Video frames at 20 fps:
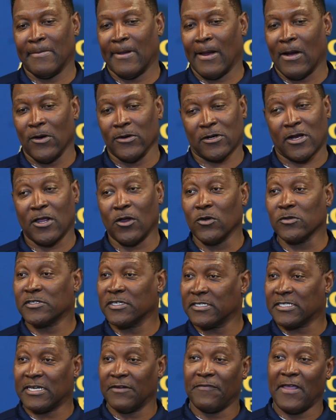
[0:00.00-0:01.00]
our
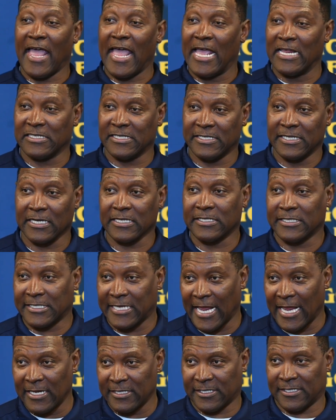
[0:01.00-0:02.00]
coaches have had
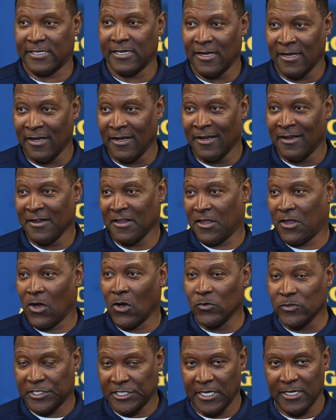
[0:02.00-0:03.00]
success
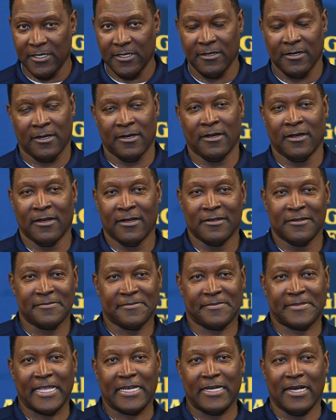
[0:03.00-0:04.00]
coaching
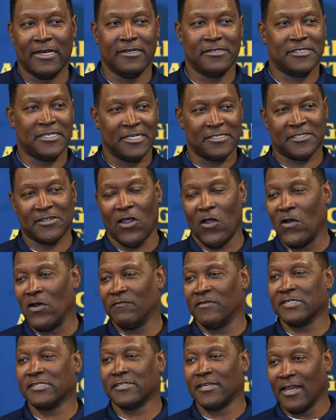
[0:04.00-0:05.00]
they didn't just all
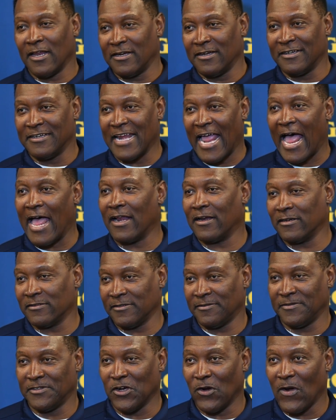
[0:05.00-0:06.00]
of a sudden
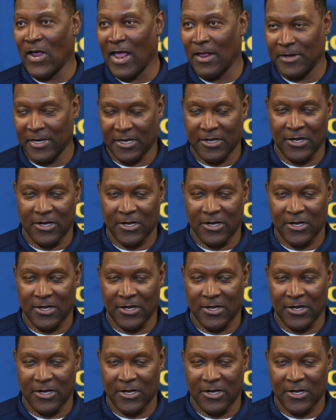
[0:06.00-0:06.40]
not know how to